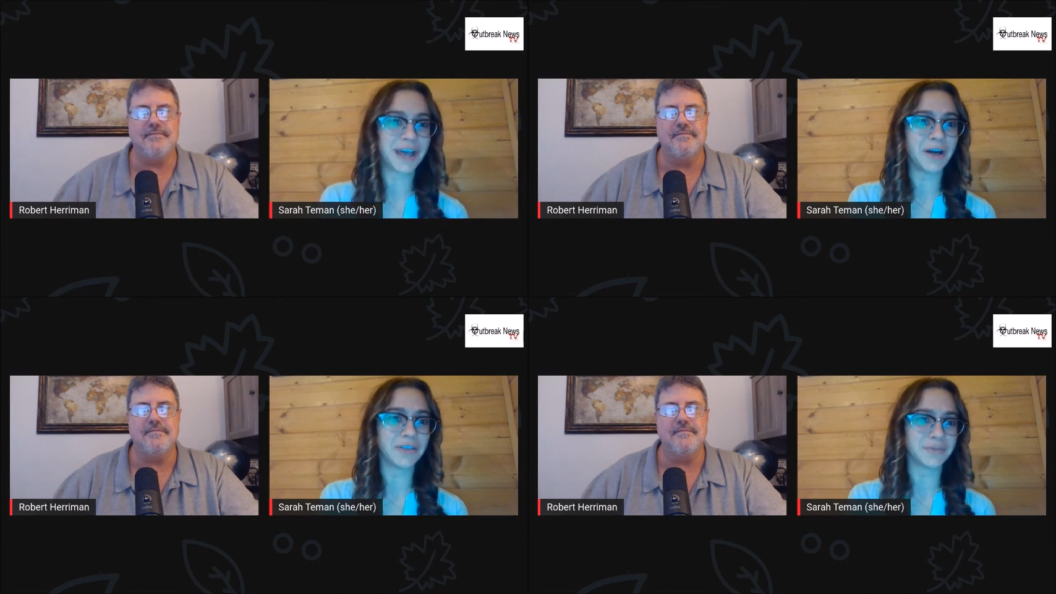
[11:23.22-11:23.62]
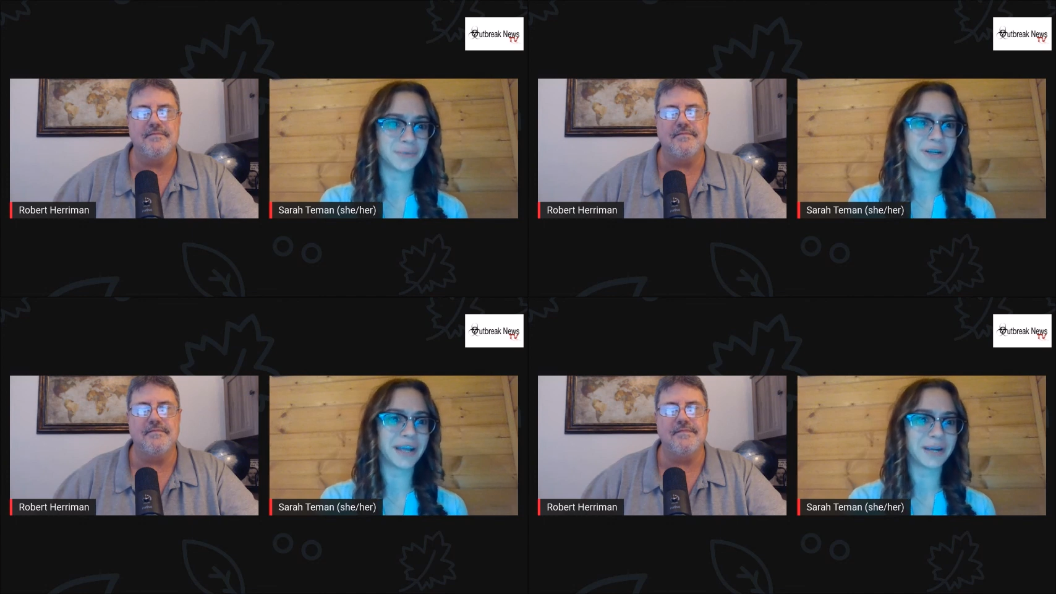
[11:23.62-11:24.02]
Speaker 1: health of
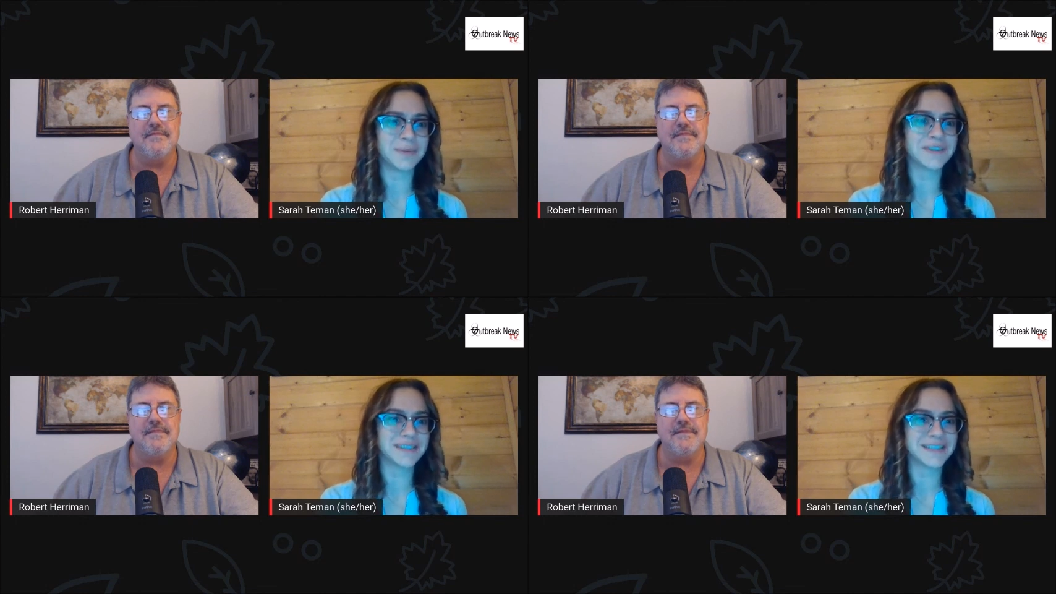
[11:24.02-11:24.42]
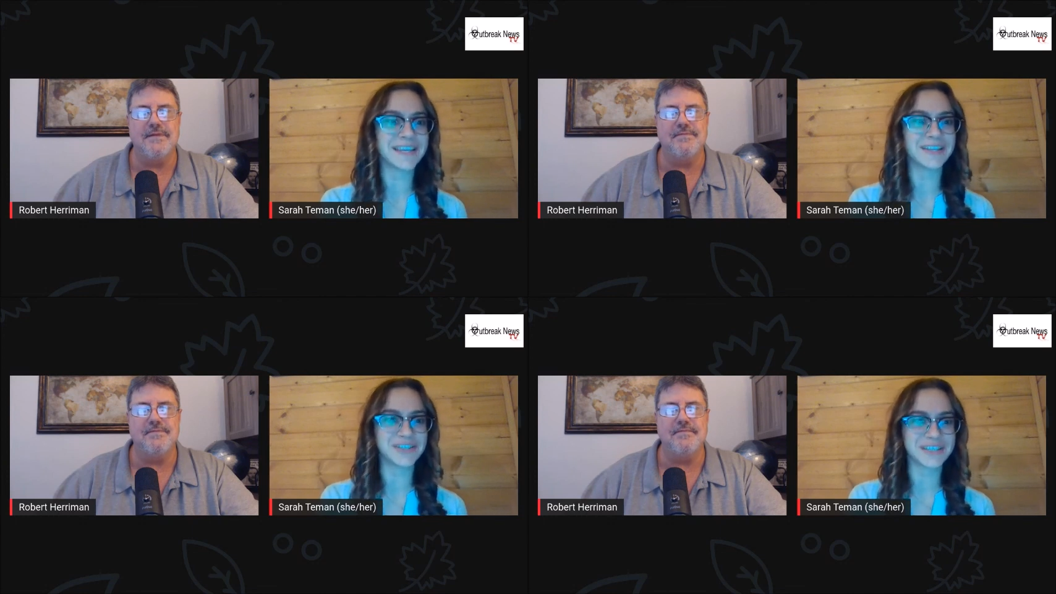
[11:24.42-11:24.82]
marine animals in the
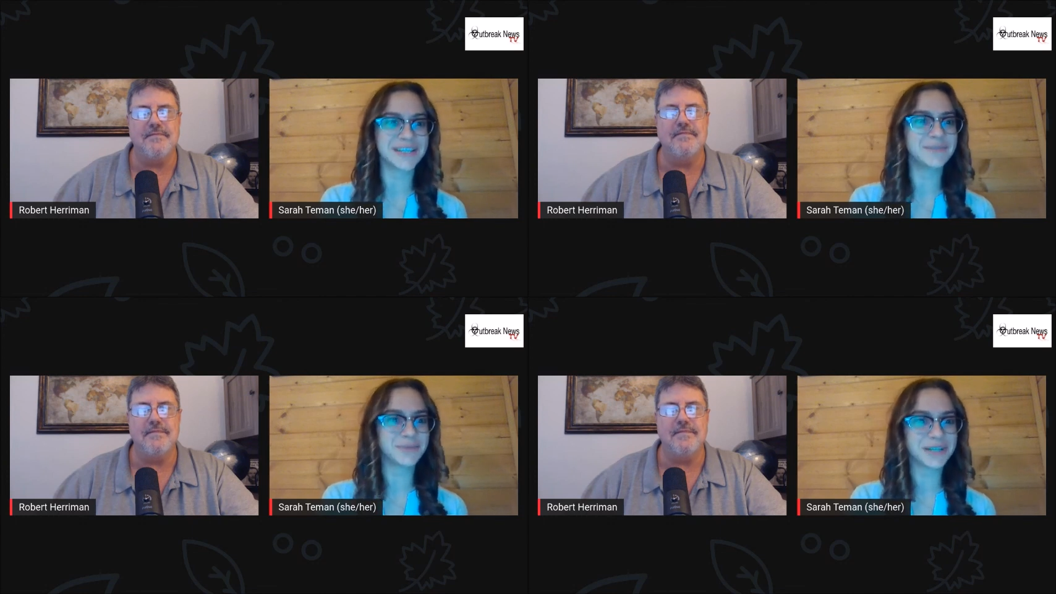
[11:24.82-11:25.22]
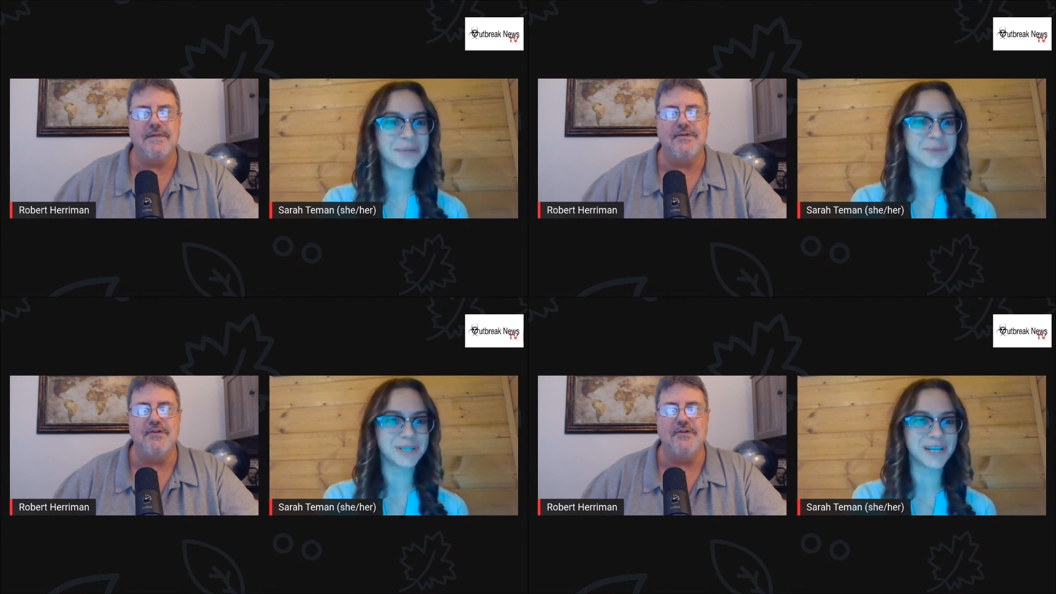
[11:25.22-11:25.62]
Salish Sea.
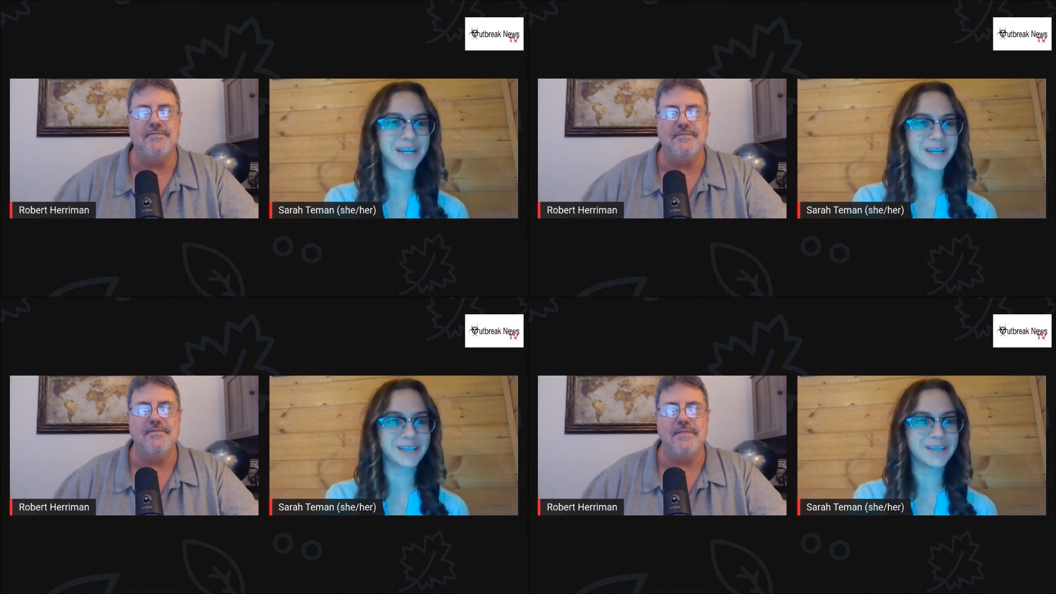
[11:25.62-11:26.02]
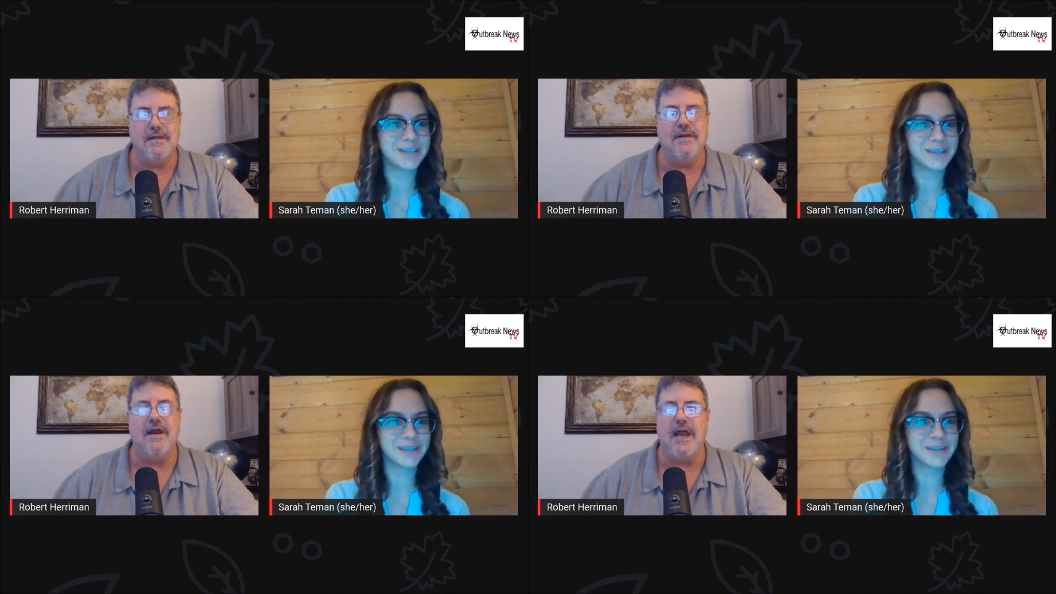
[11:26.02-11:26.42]
Really appreciate it.
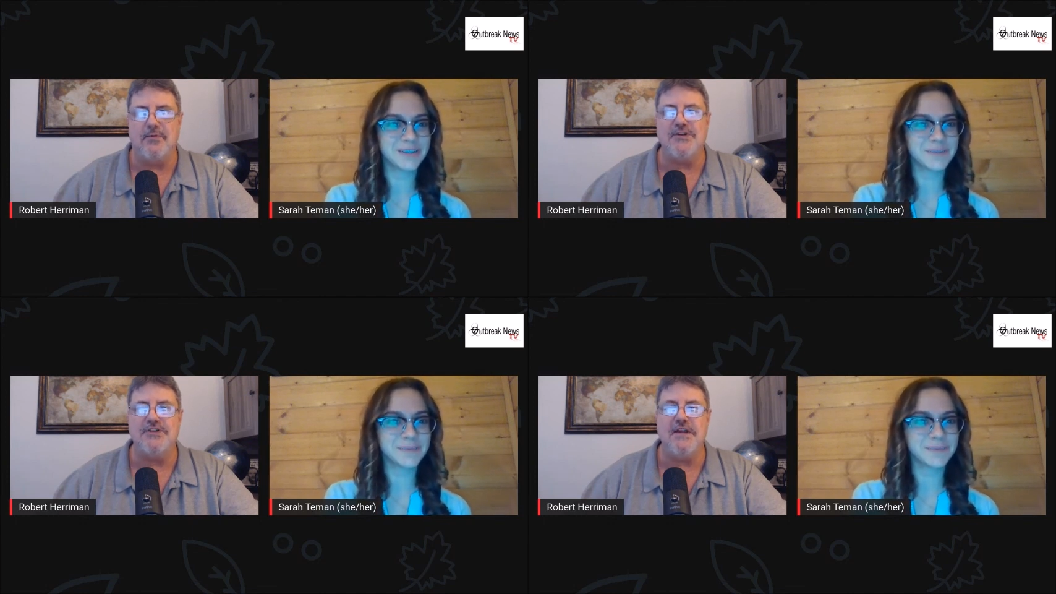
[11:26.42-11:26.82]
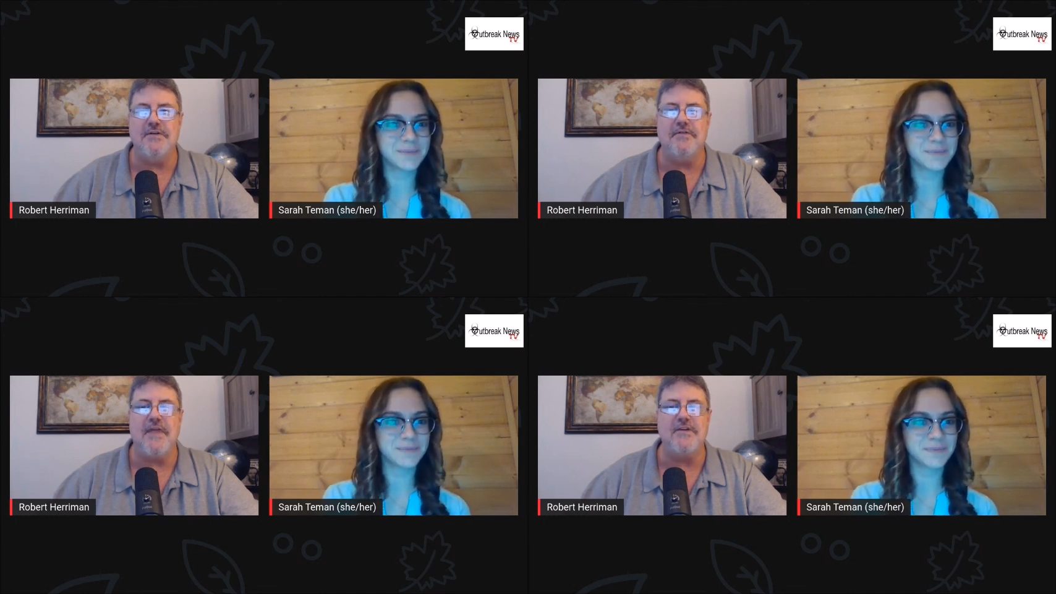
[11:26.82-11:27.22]
Speaker 2: No, I appreciate
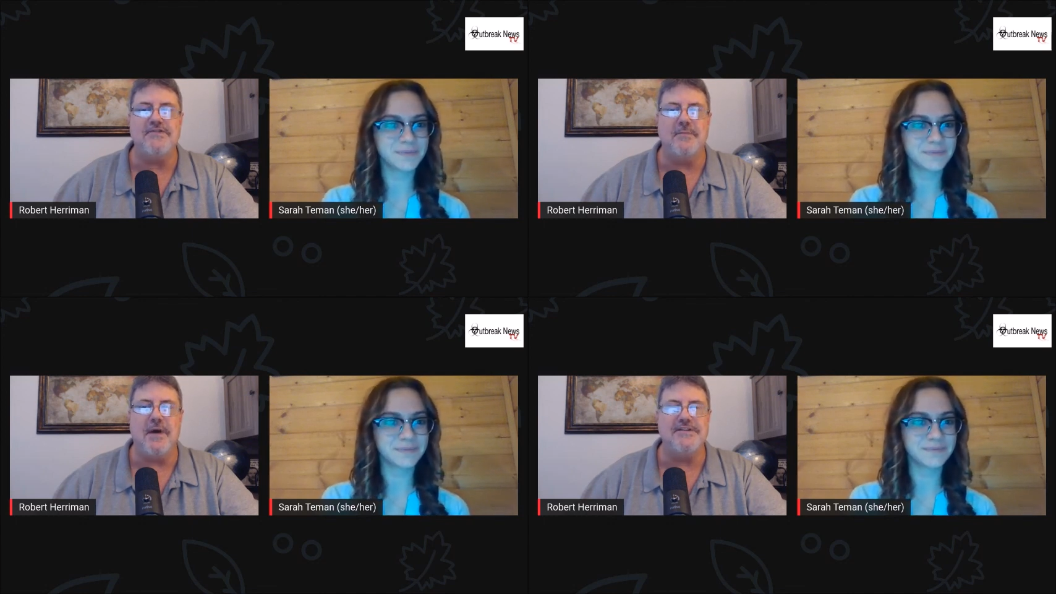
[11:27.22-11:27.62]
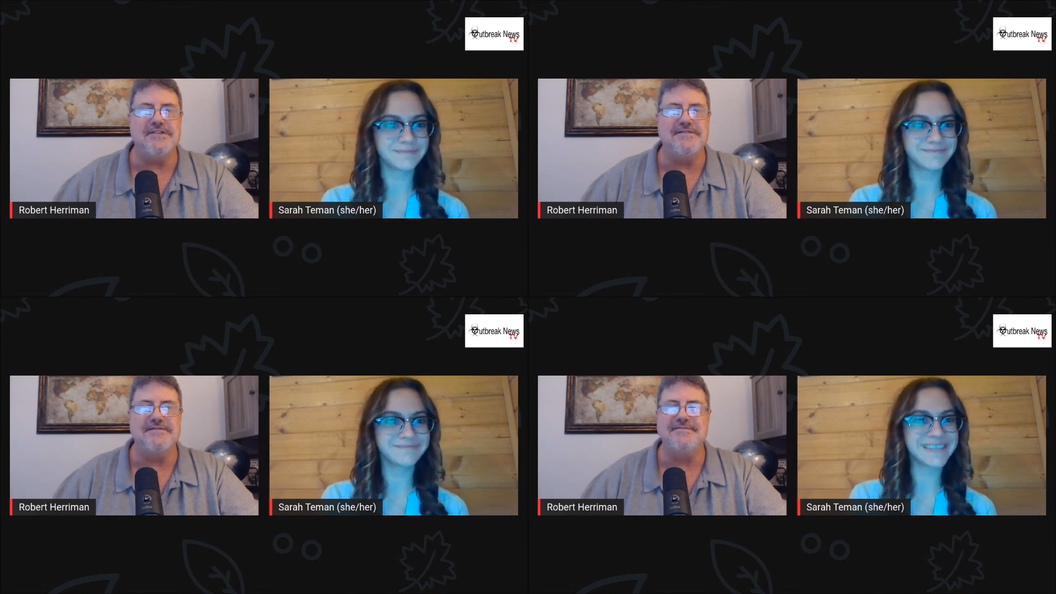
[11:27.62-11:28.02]
you. Thank you so
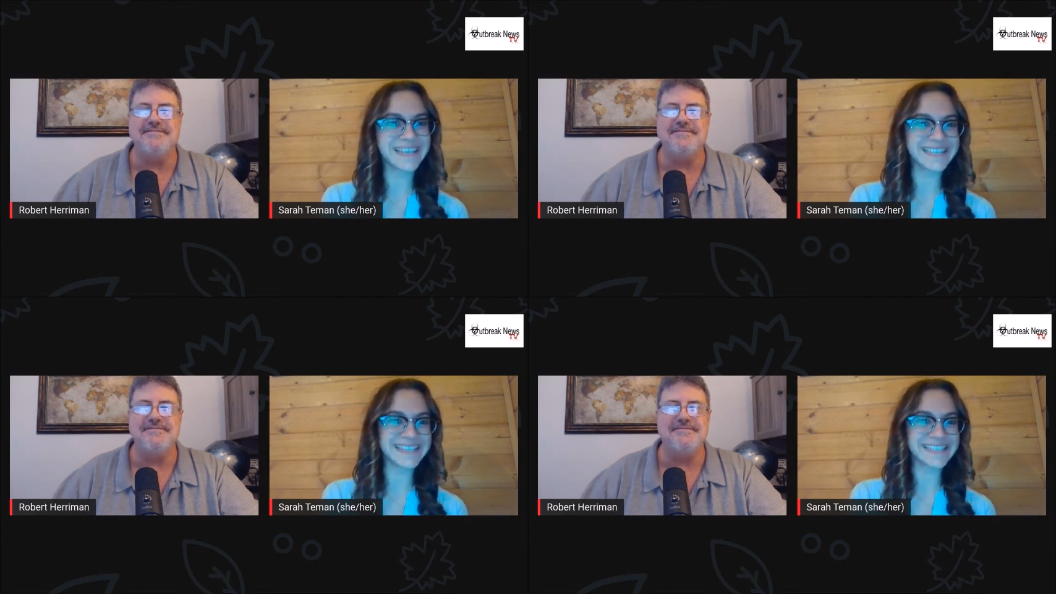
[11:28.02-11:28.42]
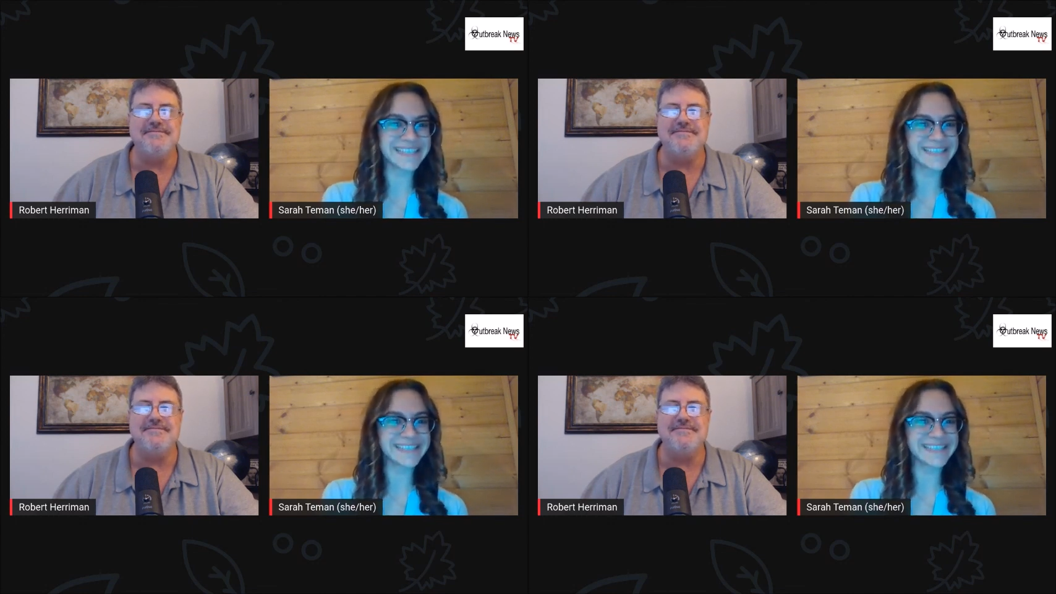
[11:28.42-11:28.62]
much.
Speaker 1: Thanks.